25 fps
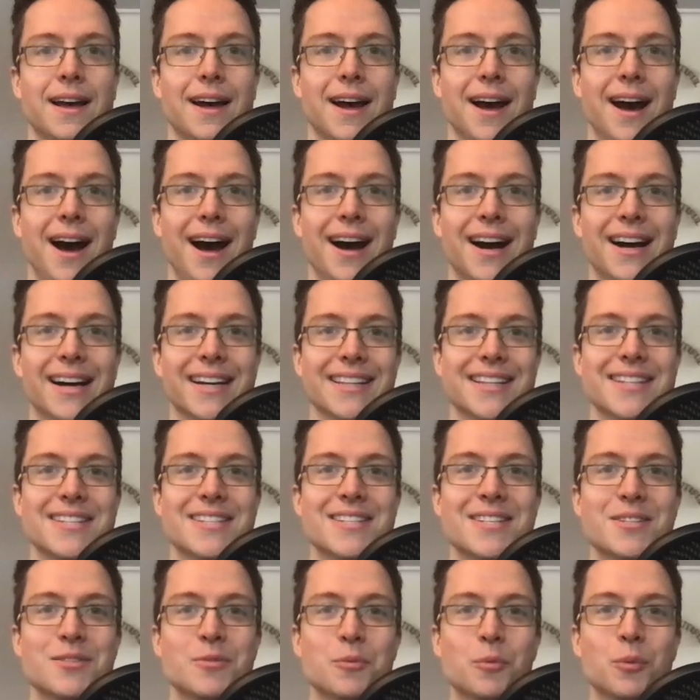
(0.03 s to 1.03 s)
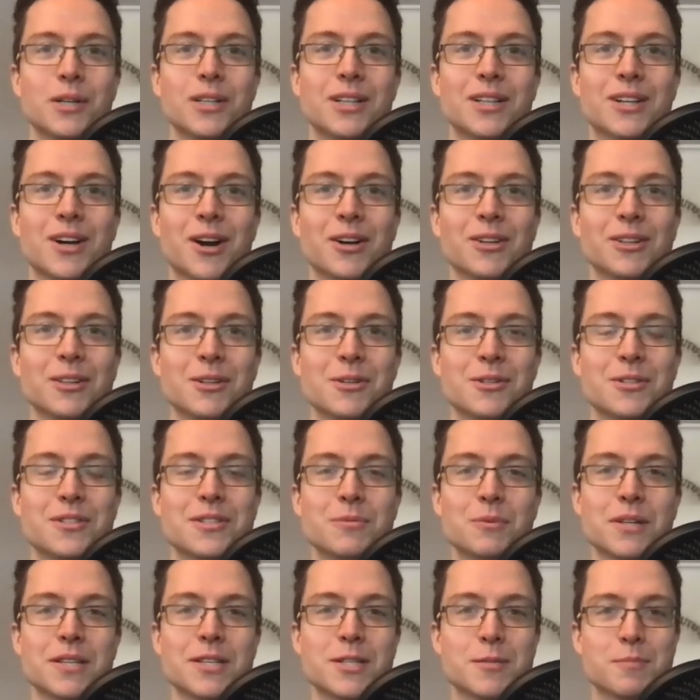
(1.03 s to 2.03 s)
Hi, this is Will Carlos
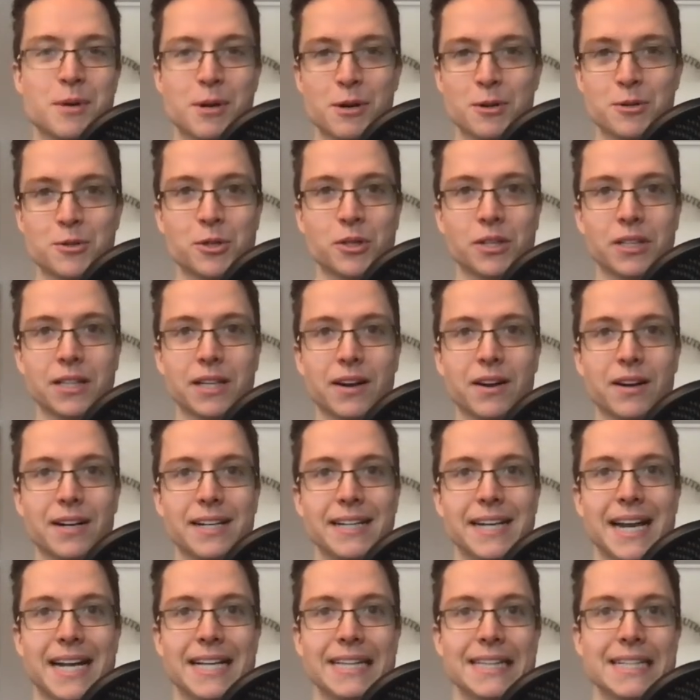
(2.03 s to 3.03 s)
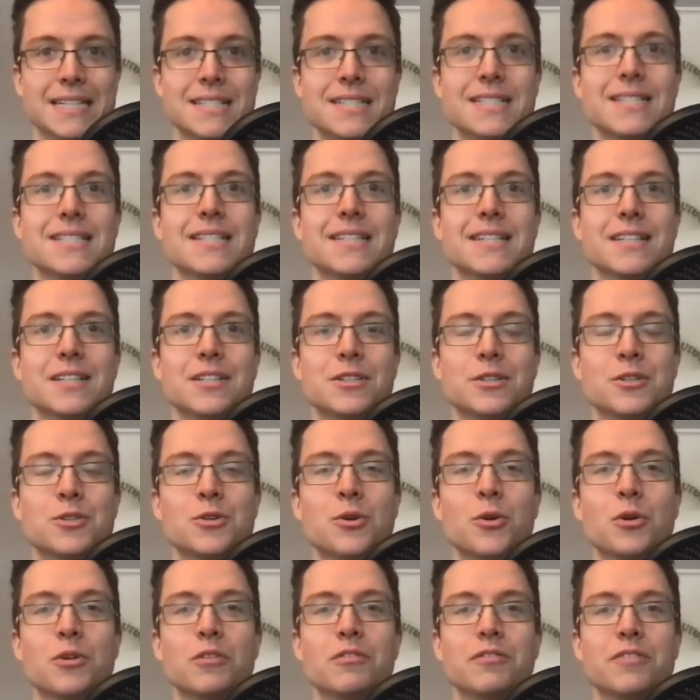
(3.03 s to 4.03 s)
with Spiritual Clarity, and this is a
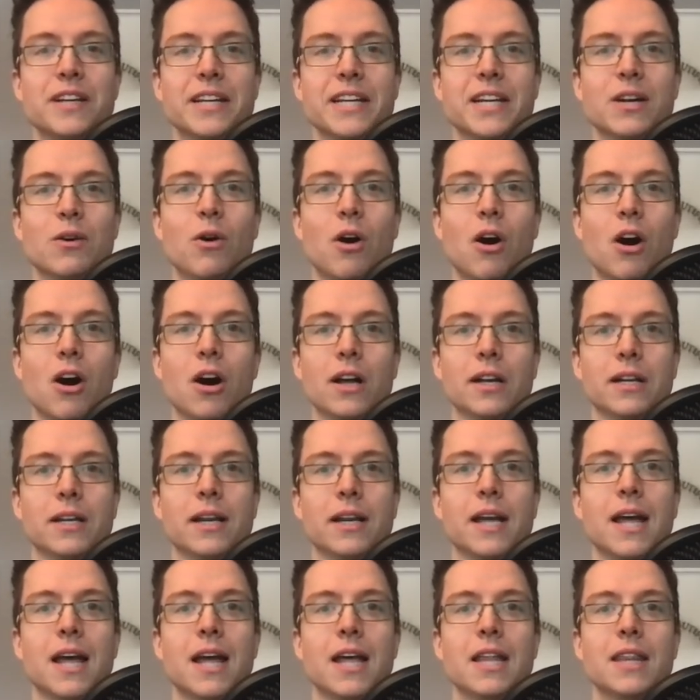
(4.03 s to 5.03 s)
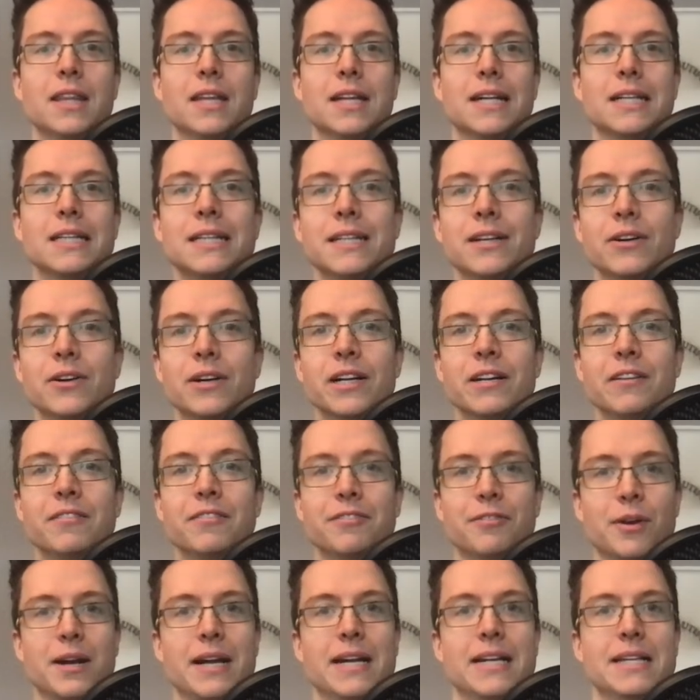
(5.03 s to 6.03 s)
tutorial video on the clearing
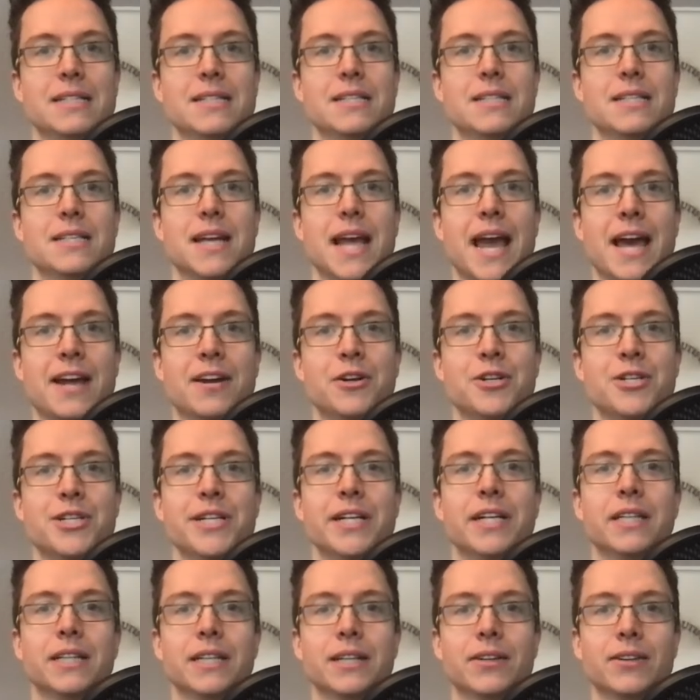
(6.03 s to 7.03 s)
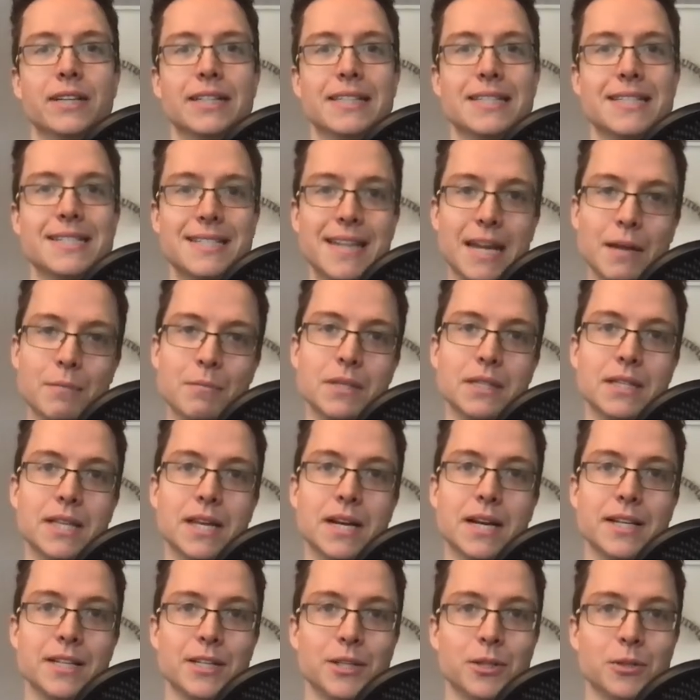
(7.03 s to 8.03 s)
phrase, the energy clearing statement that I
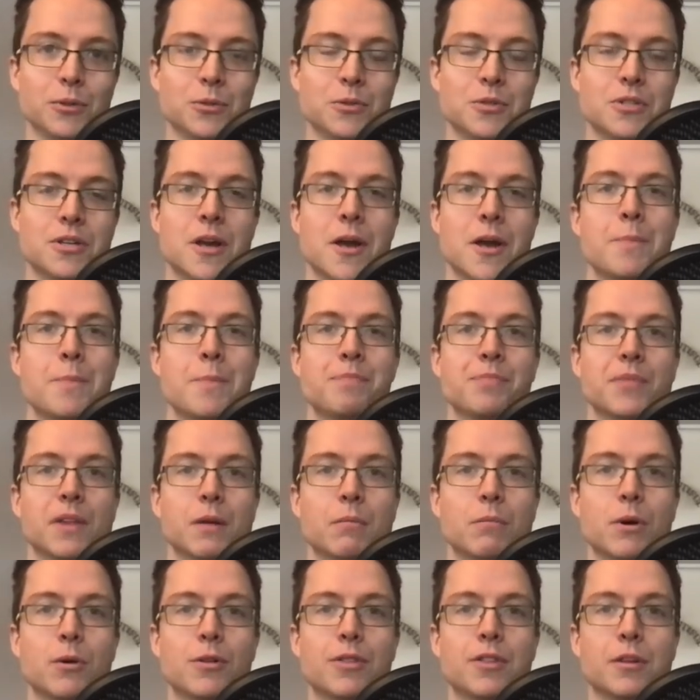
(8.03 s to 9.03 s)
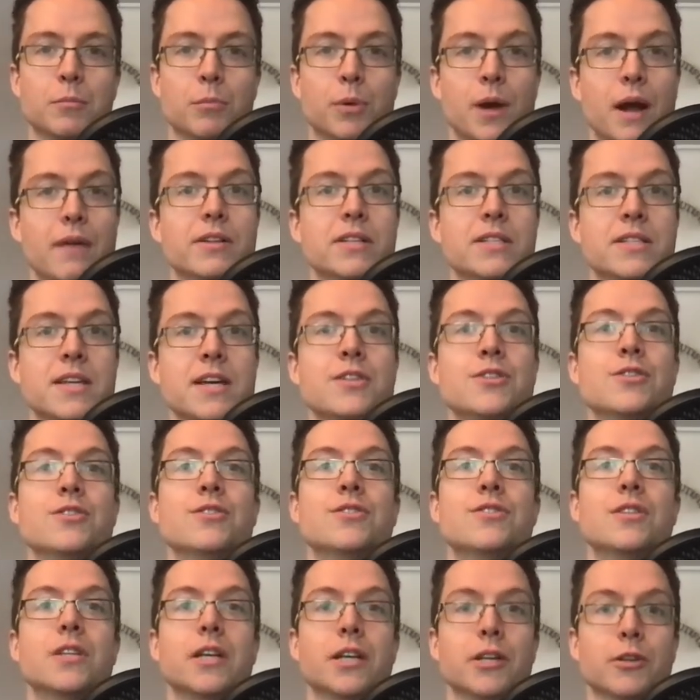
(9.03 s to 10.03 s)
use both in private
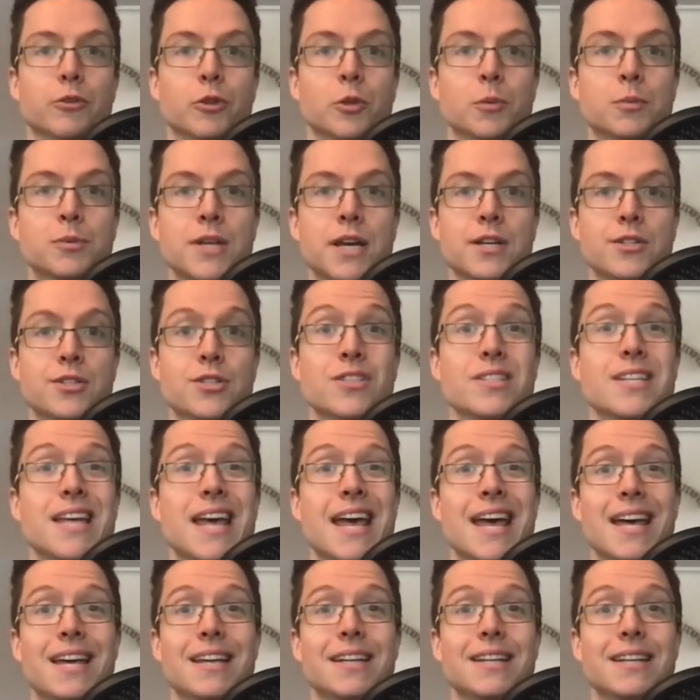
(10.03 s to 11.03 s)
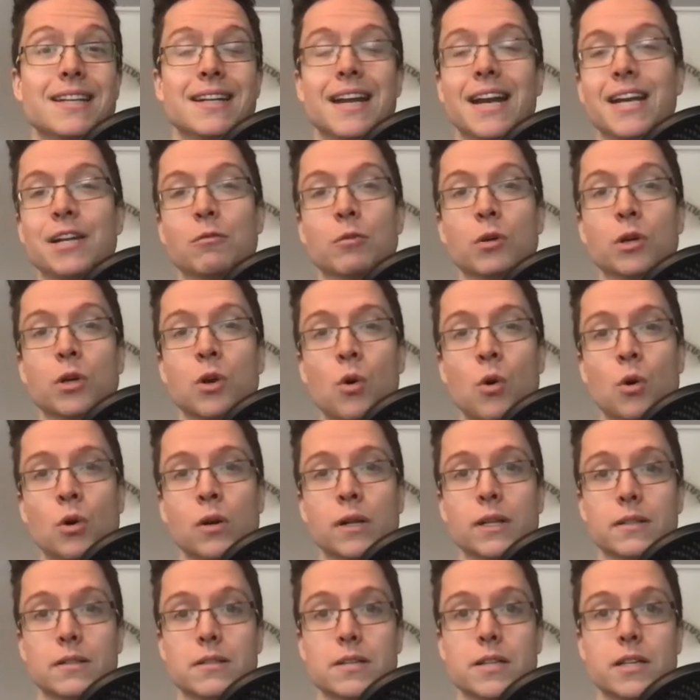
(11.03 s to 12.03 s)
sessions, in group sessions, and in any
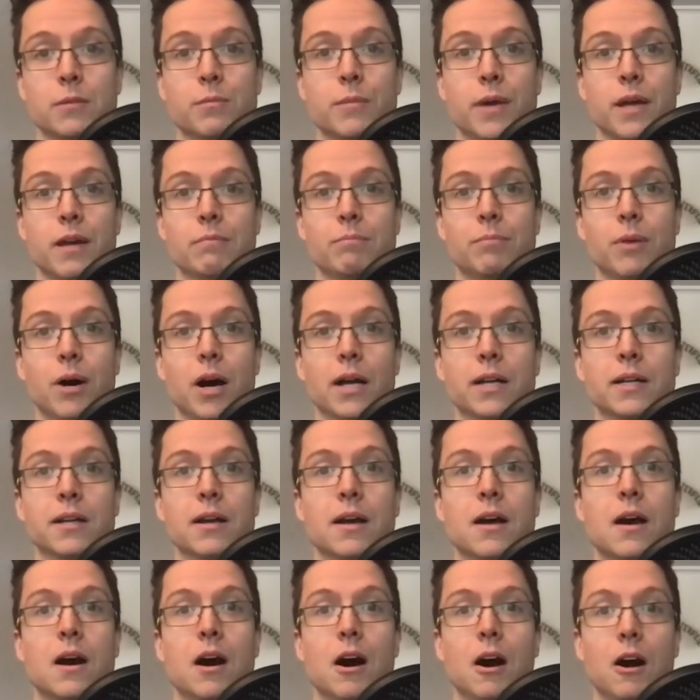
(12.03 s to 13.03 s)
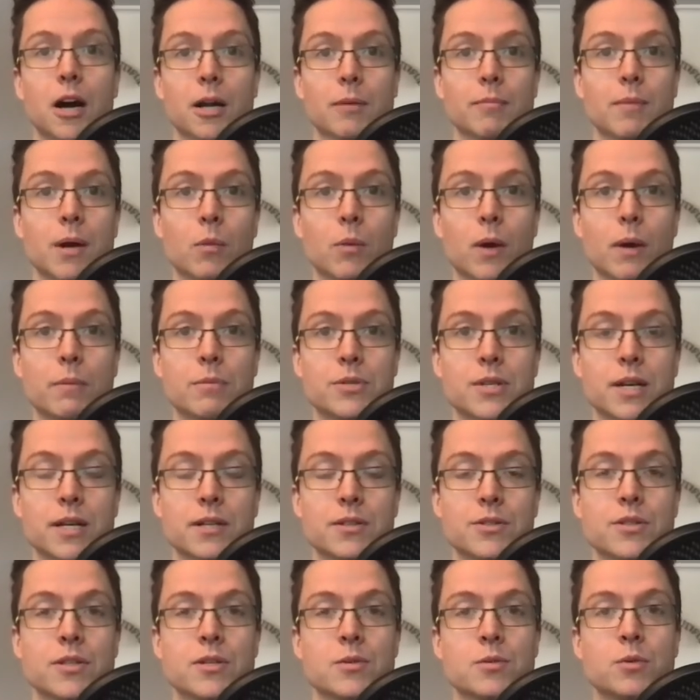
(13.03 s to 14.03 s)
recordings that you may have bought on my website.
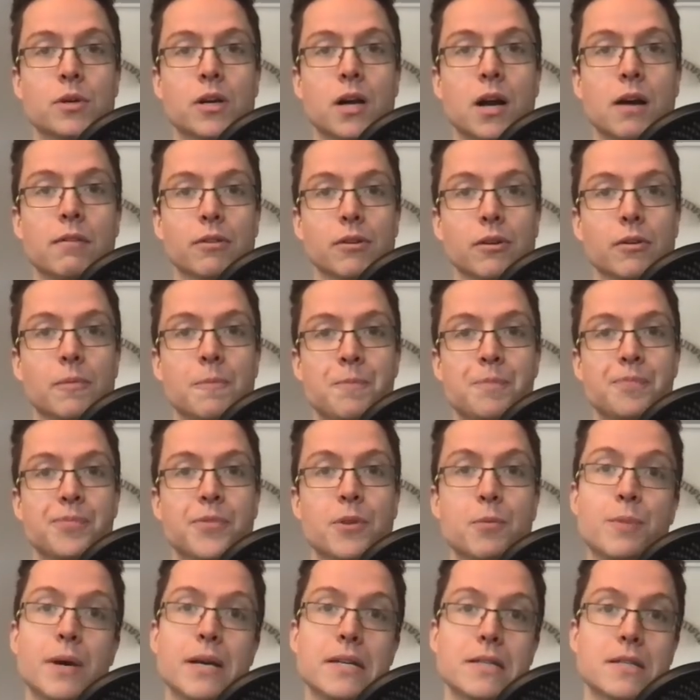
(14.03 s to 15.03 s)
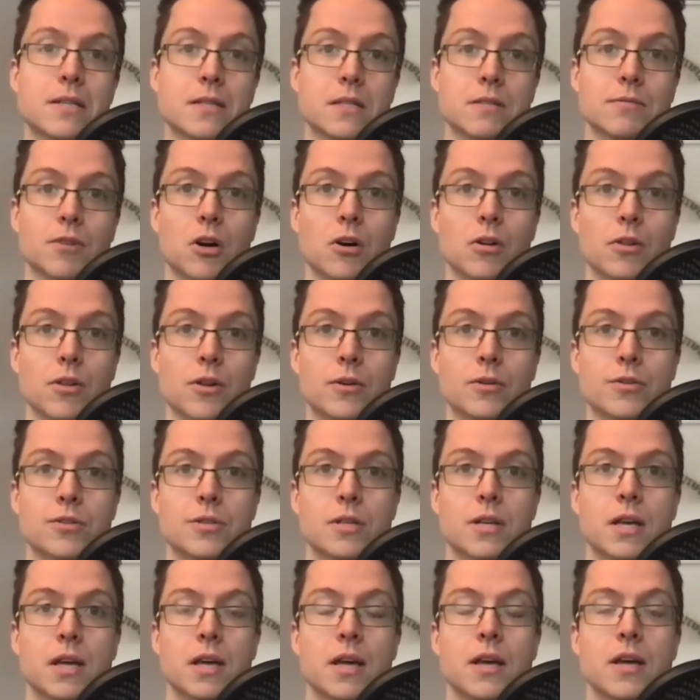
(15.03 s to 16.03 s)
So this will cover the basics of all of those.
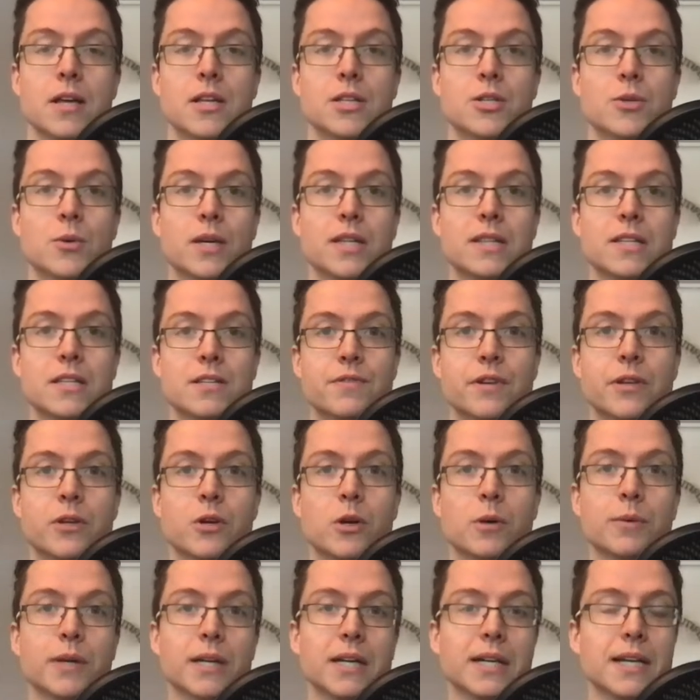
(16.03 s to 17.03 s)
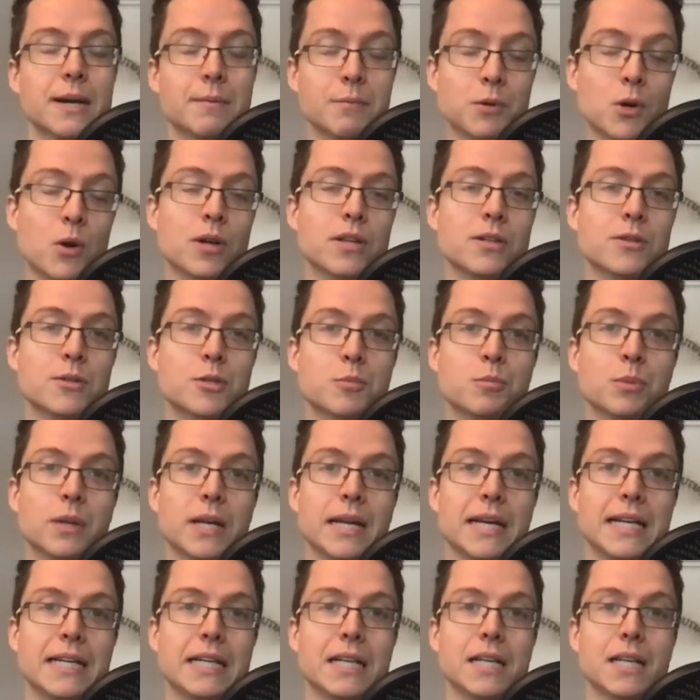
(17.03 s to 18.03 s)
So in this video, I'm going to
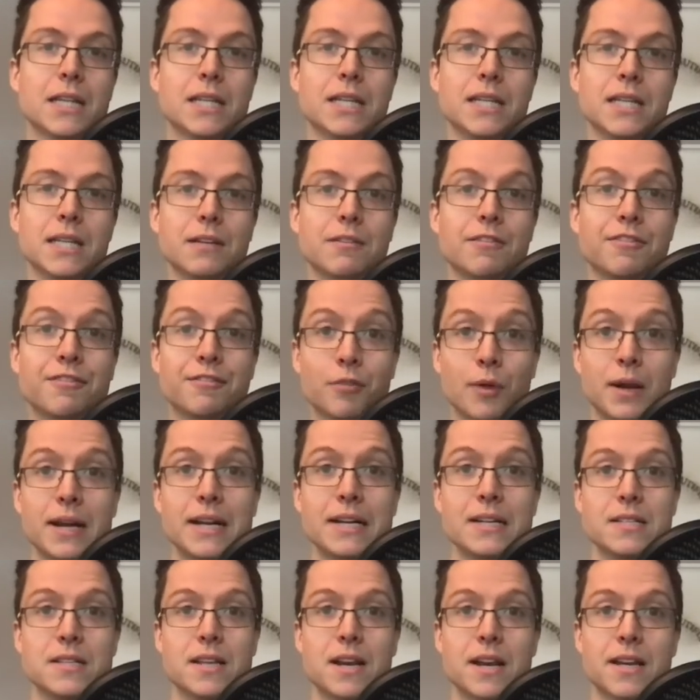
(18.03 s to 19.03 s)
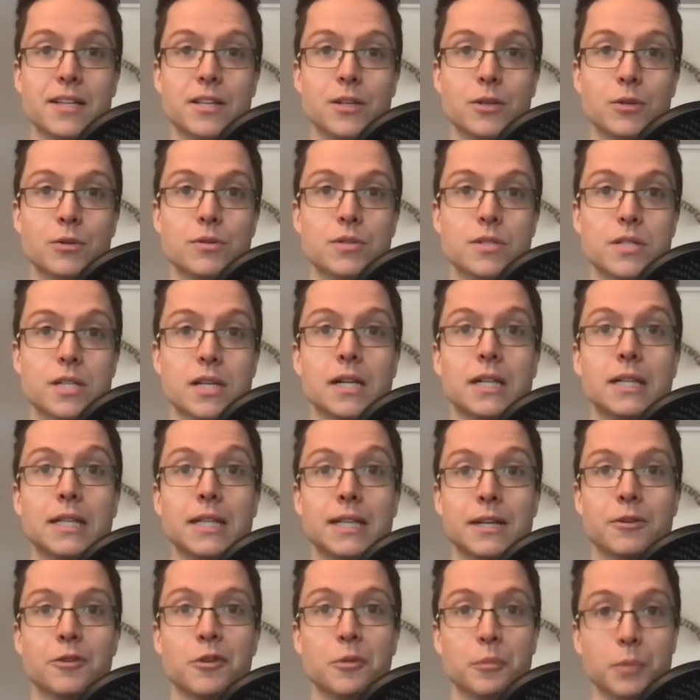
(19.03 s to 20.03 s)
explain the phrase that I use to
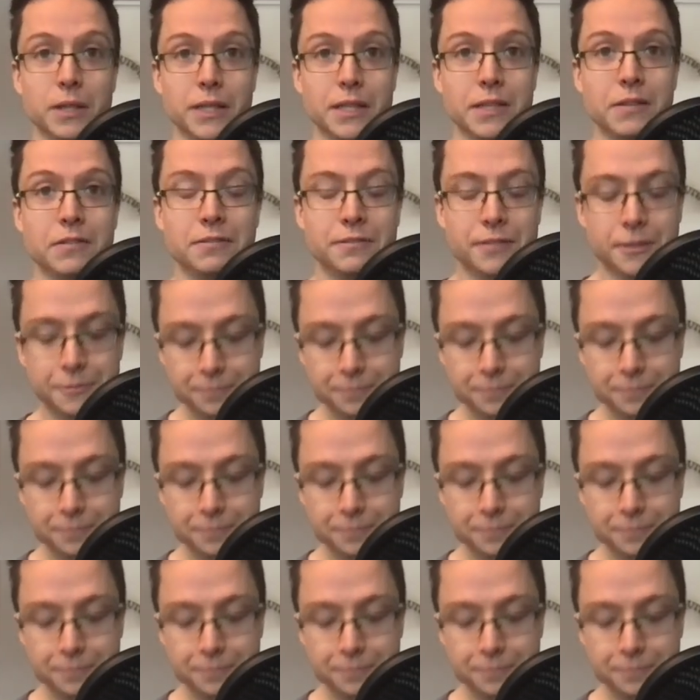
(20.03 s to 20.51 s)
clear the belief.